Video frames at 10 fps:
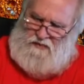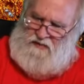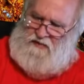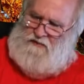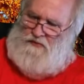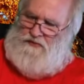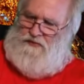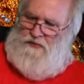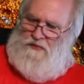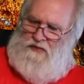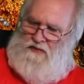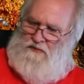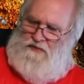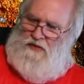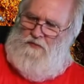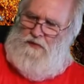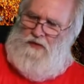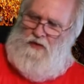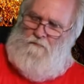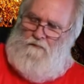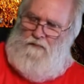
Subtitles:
and it will sure run it with no problem.